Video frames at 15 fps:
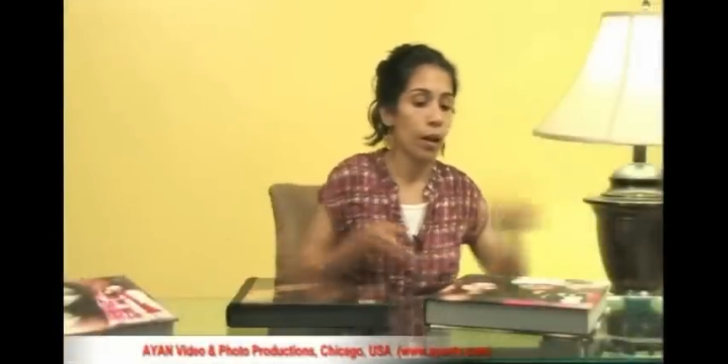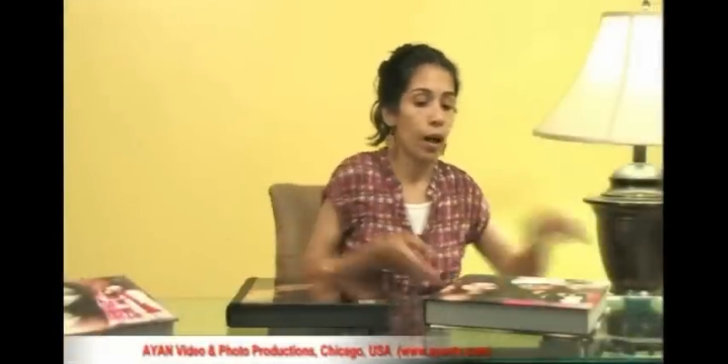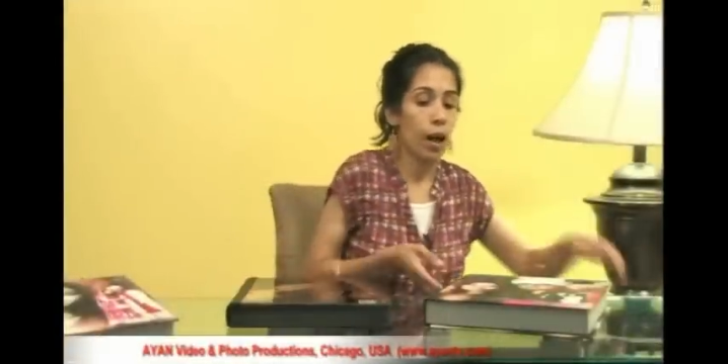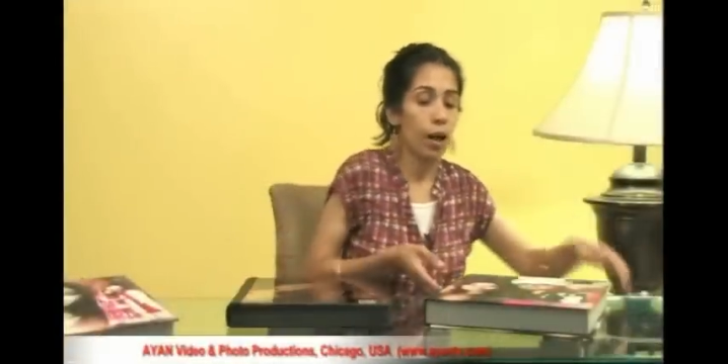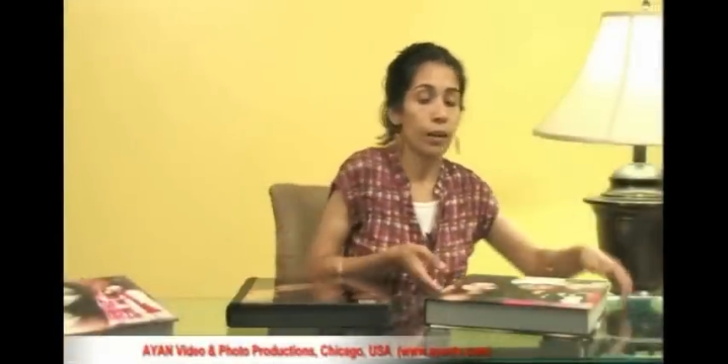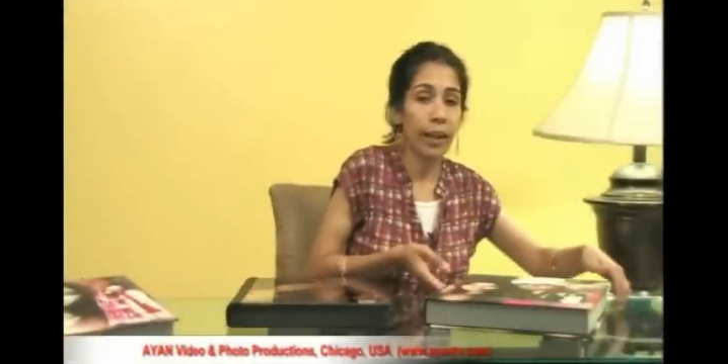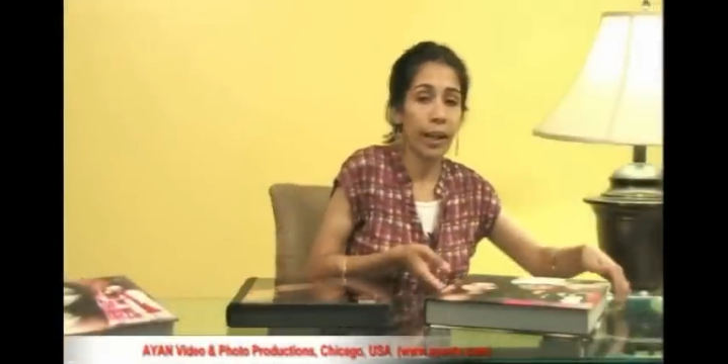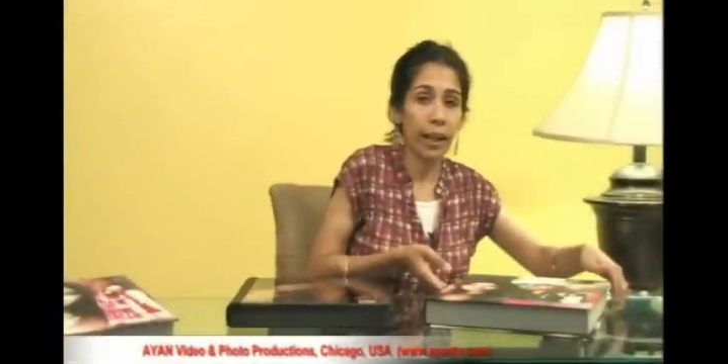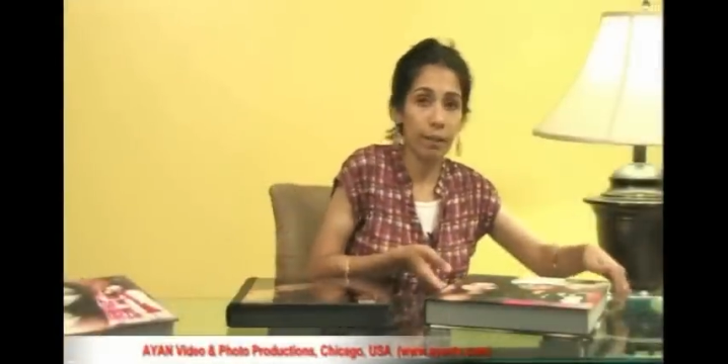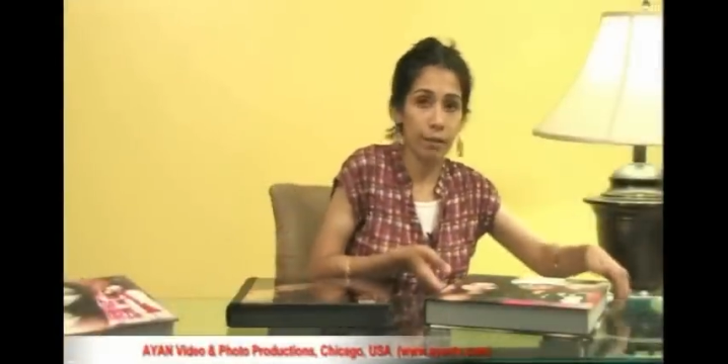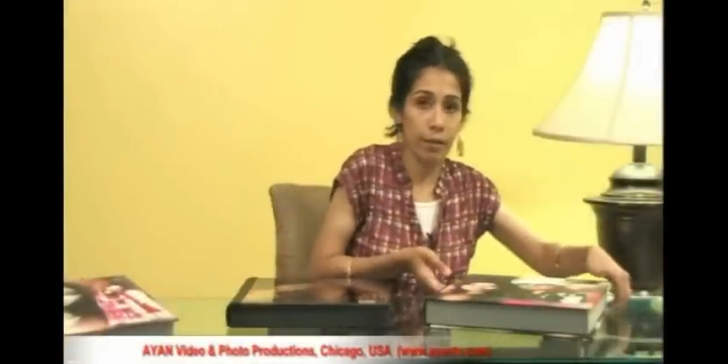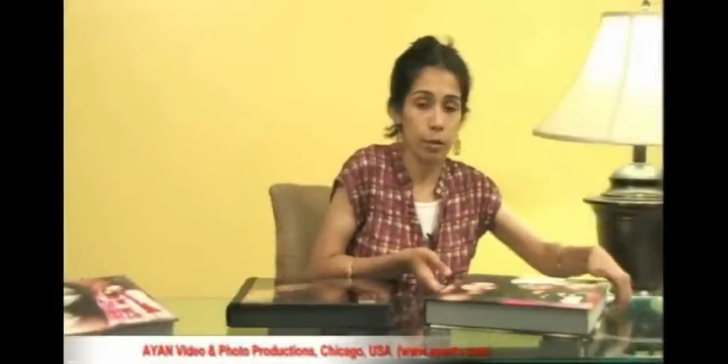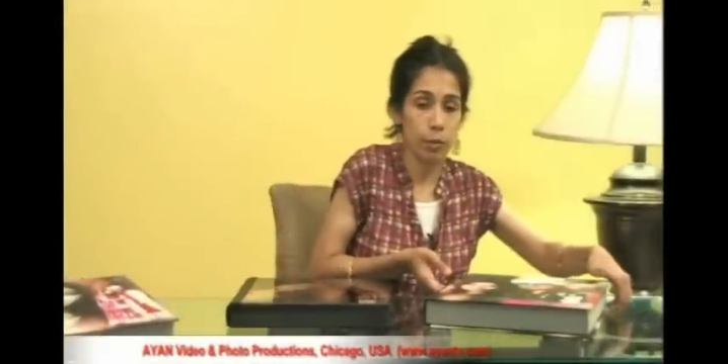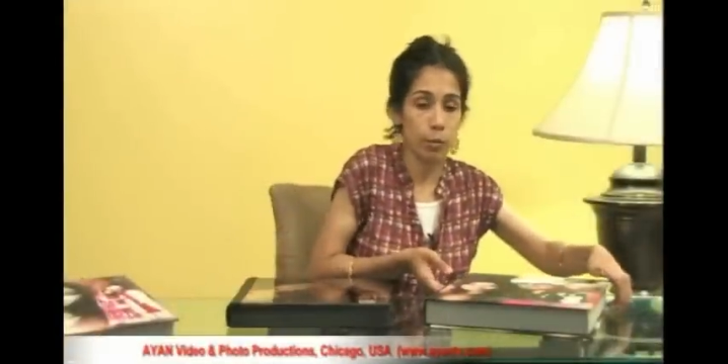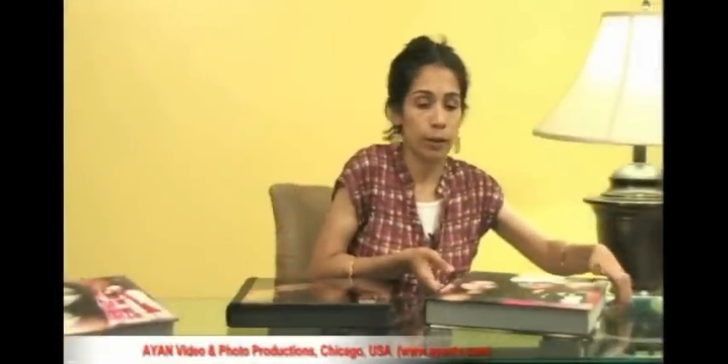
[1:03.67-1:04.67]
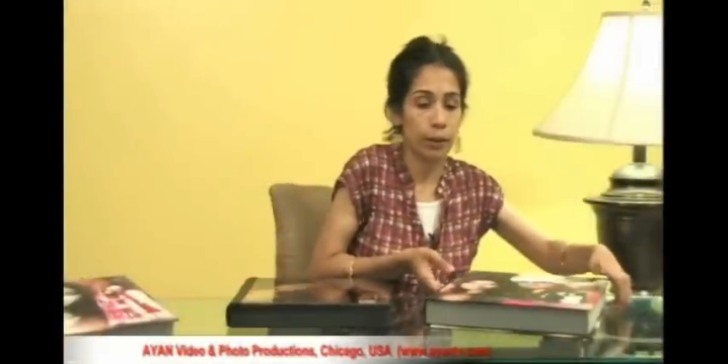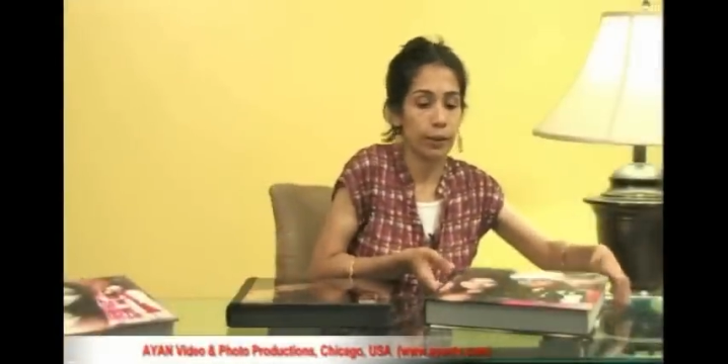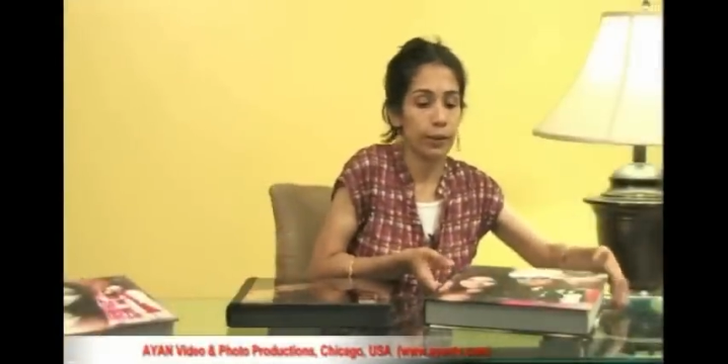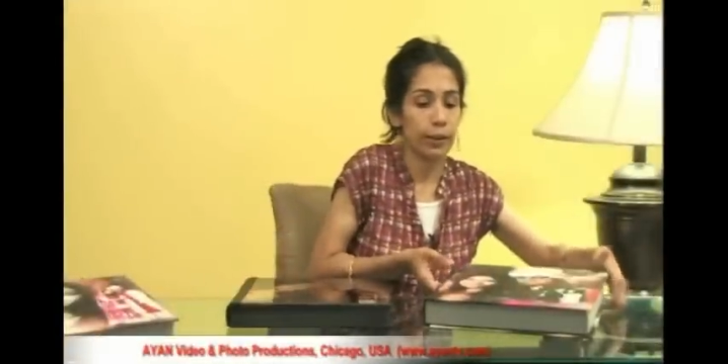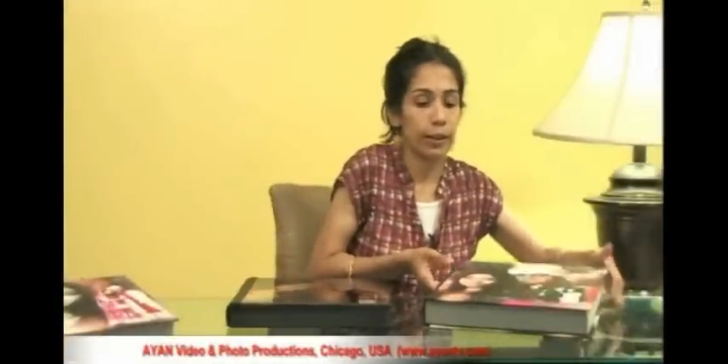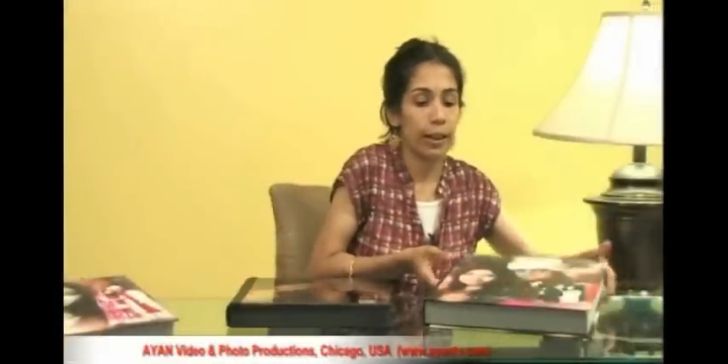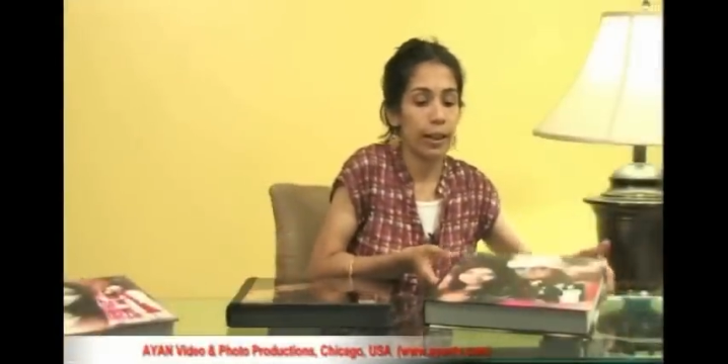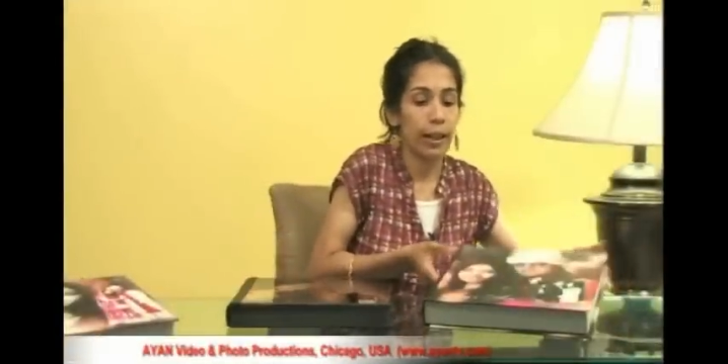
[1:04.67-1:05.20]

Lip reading: our canvas one.